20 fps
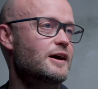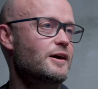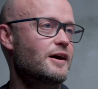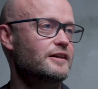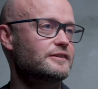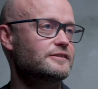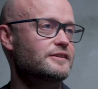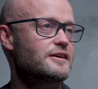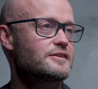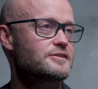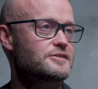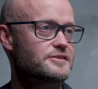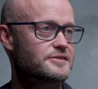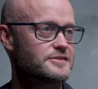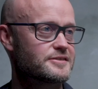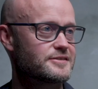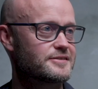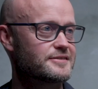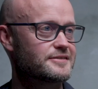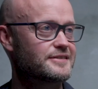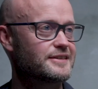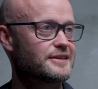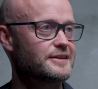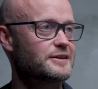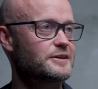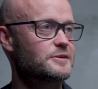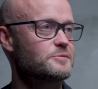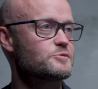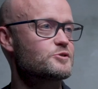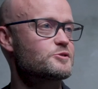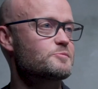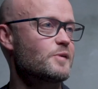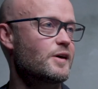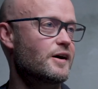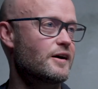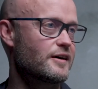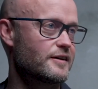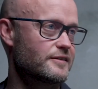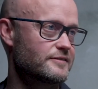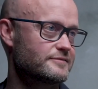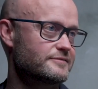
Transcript: out Al Nasser's spa.